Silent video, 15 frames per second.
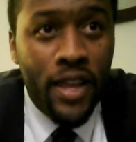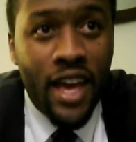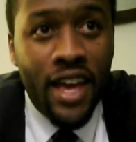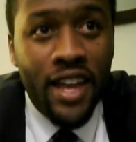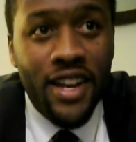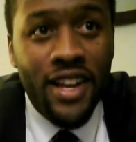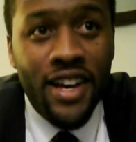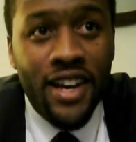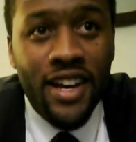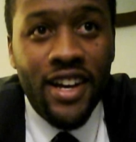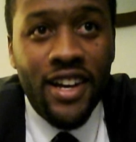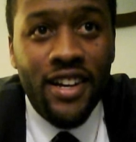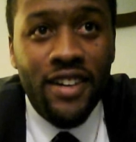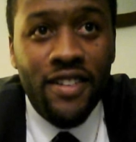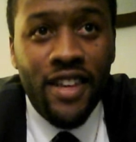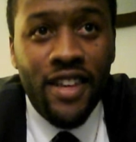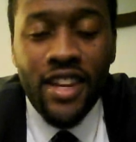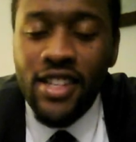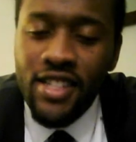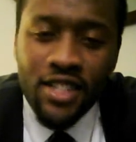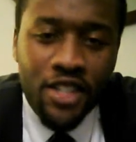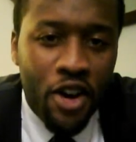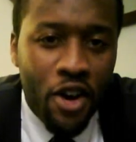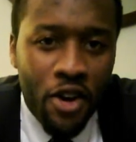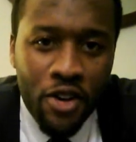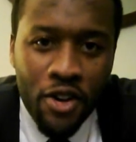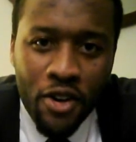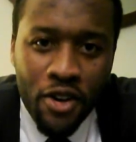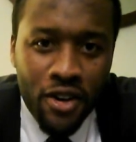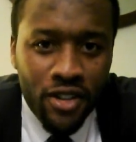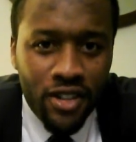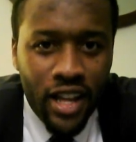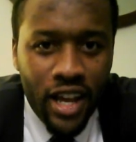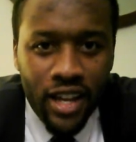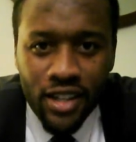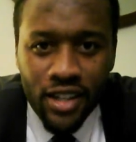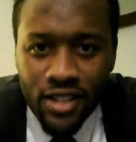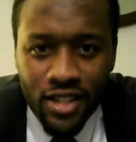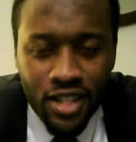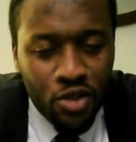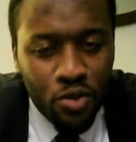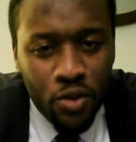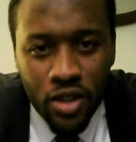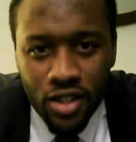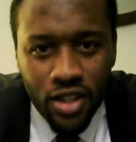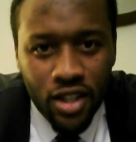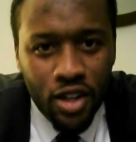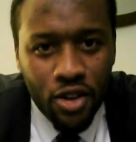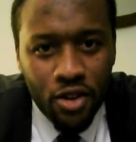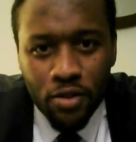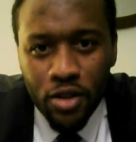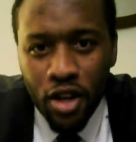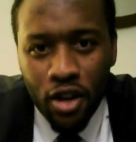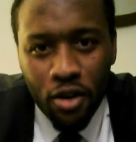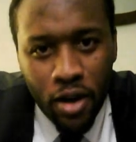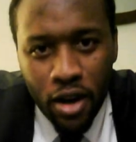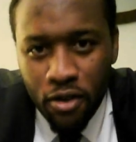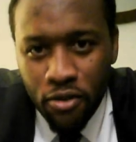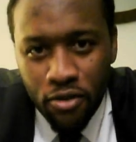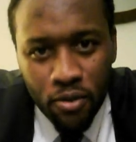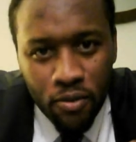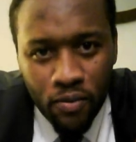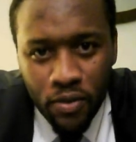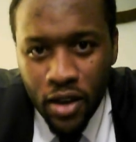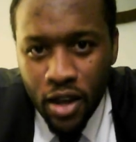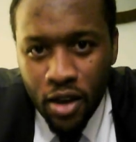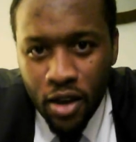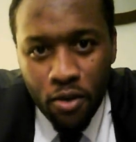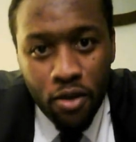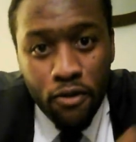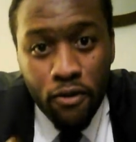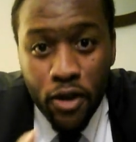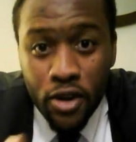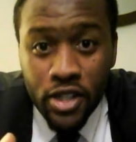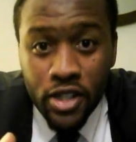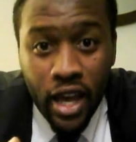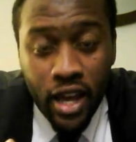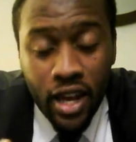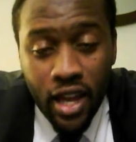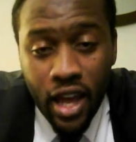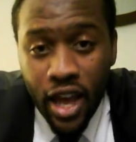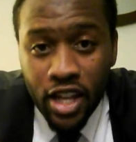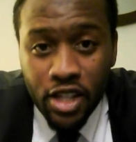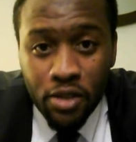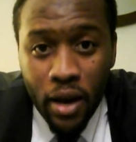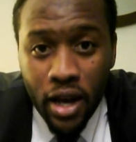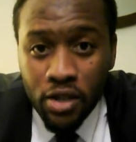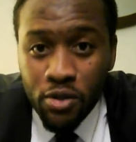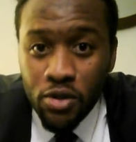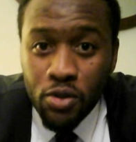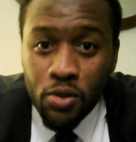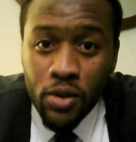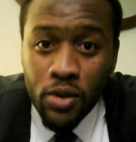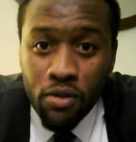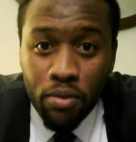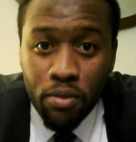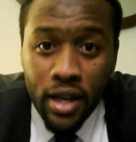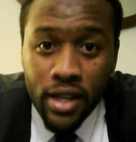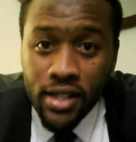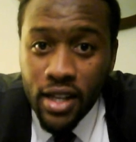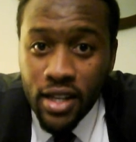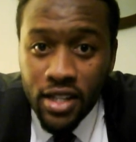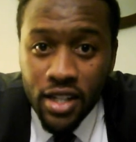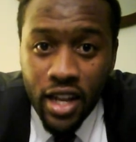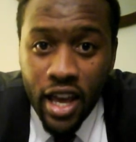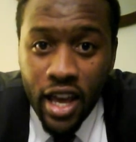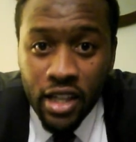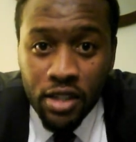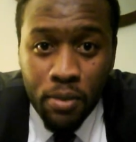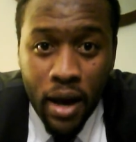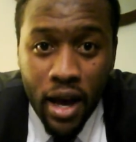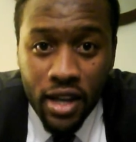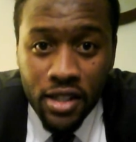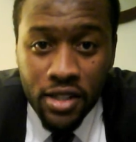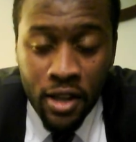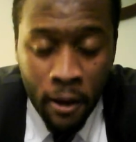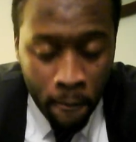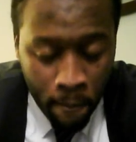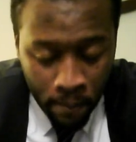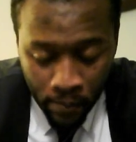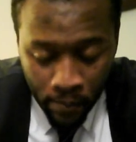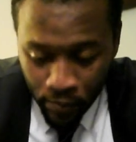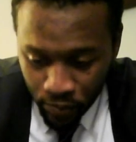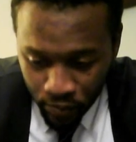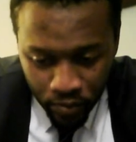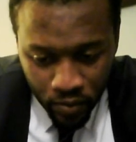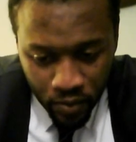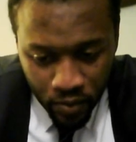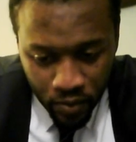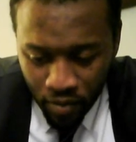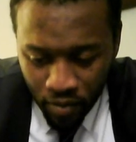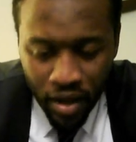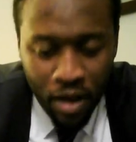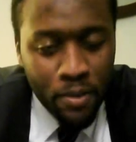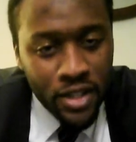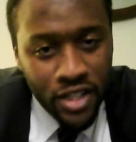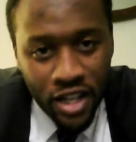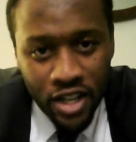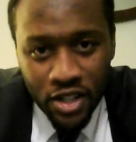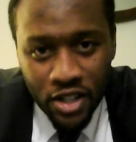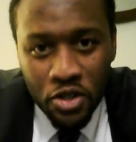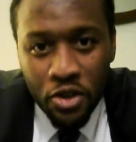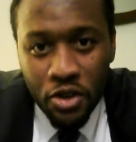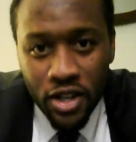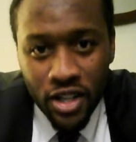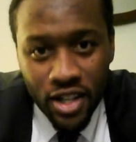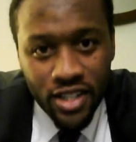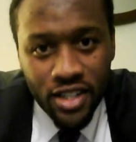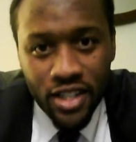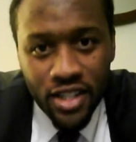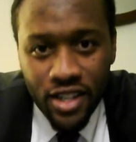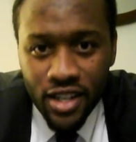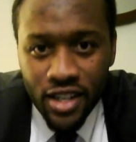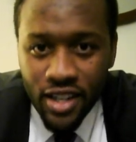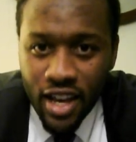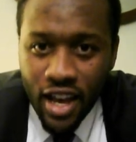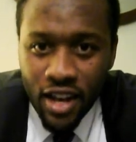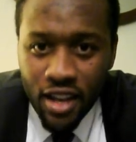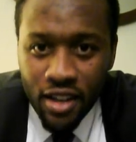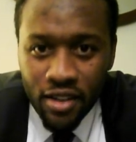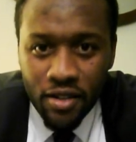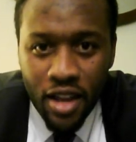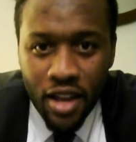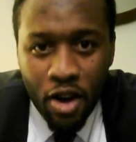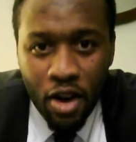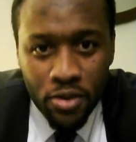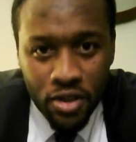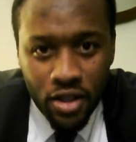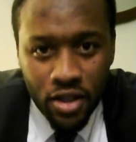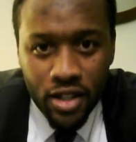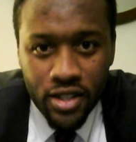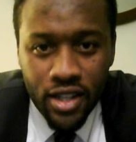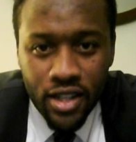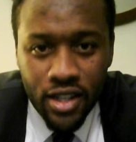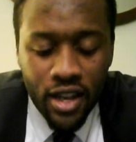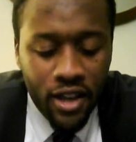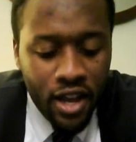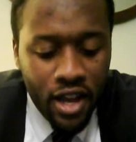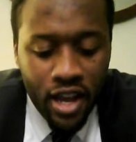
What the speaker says: And this has gone on, like, since we was little. I'm talking about from when we first had the Xbox. We switched from PlayStation to Xbox. I'm going to tell the story because it kind of helps you understand.